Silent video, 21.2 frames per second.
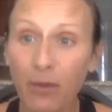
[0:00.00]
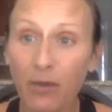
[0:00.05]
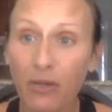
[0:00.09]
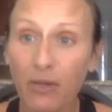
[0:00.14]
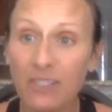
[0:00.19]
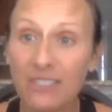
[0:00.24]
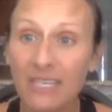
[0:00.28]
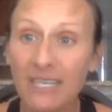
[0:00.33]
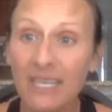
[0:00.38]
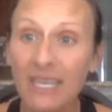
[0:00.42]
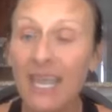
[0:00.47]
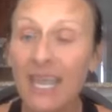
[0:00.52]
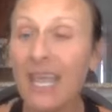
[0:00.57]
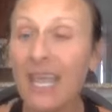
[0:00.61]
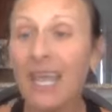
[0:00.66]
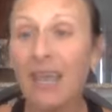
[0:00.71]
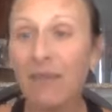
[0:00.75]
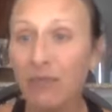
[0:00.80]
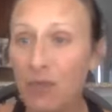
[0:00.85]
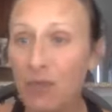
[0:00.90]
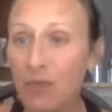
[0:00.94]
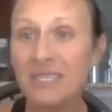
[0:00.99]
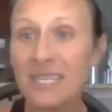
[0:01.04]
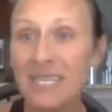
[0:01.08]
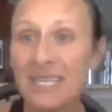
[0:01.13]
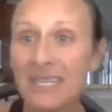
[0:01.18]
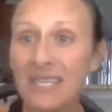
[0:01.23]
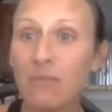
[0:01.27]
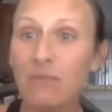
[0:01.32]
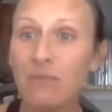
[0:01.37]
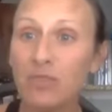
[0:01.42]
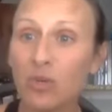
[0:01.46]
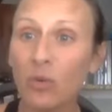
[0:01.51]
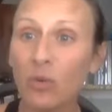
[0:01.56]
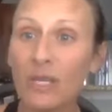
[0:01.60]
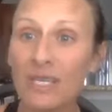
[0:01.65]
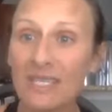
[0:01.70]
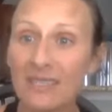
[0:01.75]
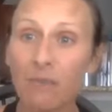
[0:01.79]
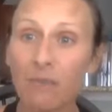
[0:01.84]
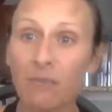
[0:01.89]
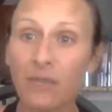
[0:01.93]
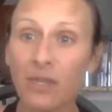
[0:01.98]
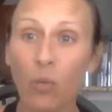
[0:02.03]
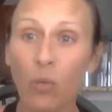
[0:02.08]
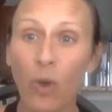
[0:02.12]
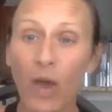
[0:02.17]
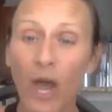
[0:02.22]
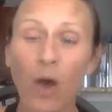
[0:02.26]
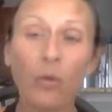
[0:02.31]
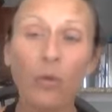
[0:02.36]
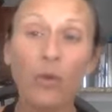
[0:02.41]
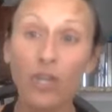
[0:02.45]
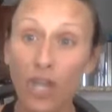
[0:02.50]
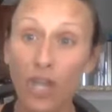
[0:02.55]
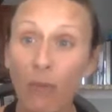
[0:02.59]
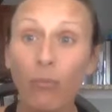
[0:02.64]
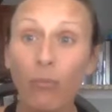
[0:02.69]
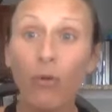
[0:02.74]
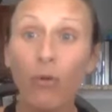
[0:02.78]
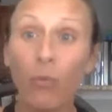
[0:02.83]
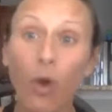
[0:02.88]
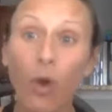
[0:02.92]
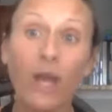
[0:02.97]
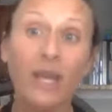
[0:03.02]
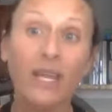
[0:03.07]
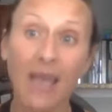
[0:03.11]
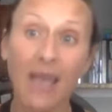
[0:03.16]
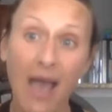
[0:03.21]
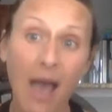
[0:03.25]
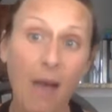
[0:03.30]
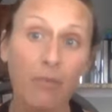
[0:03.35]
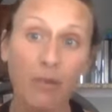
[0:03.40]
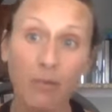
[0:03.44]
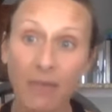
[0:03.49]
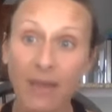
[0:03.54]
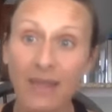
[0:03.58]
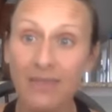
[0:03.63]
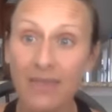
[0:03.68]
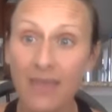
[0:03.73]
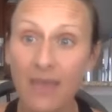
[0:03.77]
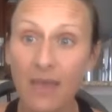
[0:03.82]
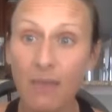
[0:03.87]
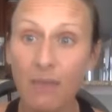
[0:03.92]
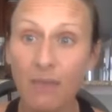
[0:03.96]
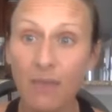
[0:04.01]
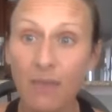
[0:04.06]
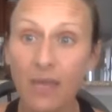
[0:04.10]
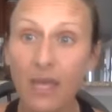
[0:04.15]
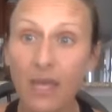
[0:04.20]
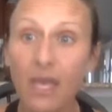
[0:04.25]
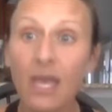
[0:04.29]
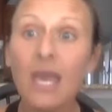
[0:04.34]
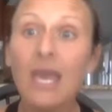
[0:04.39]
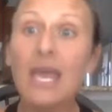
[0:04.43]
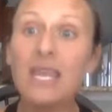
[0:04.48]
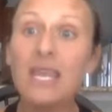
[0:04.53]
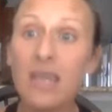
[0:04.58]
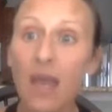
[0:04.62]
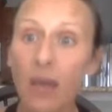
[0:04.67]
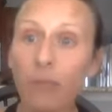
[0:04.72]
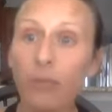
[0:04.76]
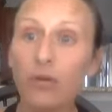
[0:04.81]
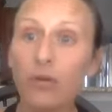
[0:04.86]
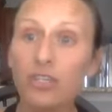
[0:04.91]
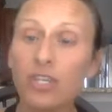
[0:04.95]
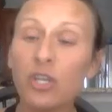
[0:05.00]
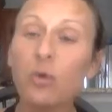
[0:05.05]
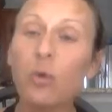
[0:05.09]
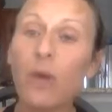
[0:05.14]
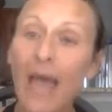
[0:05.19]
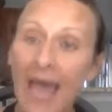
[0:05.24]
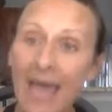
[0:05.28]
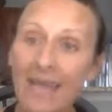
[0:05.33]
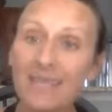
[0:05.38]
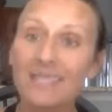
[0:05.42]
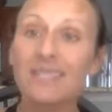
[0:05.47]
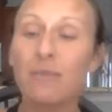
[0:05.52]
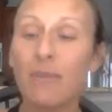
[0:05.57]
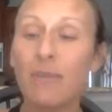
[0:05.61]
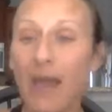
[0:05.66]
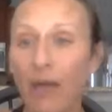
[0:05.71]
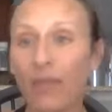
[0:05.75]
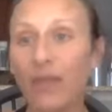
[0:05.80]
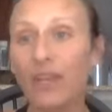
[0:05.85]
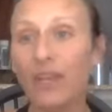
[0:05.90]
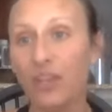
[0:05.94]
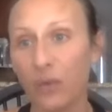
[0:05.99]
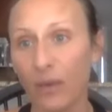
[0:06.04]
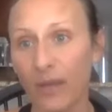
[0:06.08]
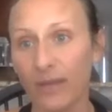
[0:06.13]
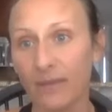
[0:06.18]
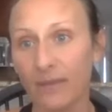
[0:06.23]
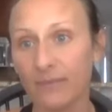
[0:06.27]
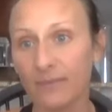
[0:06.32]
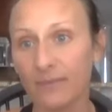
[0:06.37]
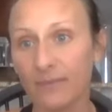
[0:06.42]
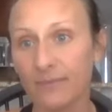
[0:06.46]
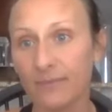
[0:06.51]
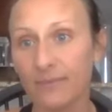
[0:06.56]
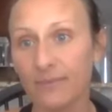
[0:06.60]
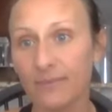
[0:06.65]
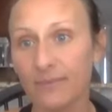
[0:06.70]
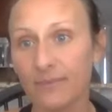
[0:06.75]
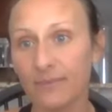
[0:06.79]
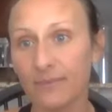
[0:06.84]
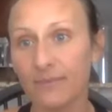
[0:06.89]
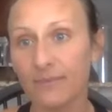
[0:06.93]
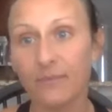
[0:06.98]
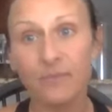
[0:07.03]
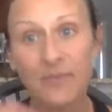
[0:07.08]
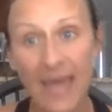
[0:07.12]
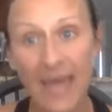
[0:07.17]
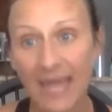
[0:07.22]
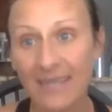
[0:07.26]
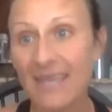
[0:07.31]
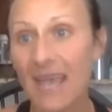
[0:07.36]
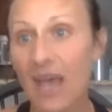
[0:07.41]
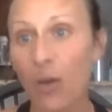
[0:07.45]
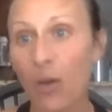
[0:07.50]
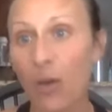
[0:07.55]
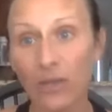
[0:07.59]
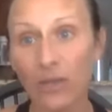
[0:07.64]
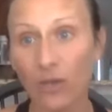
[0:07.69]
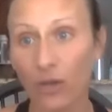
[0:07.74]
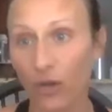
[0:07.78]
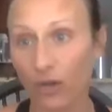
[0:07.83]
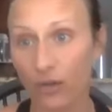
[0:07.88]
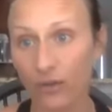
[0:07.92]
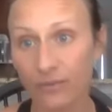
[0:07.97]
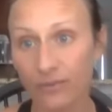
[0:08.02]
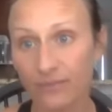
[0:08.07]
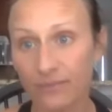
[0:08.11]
person. If you see them doing something well, number one, compliment them. And number two, ask them how they do it. That's how we learn.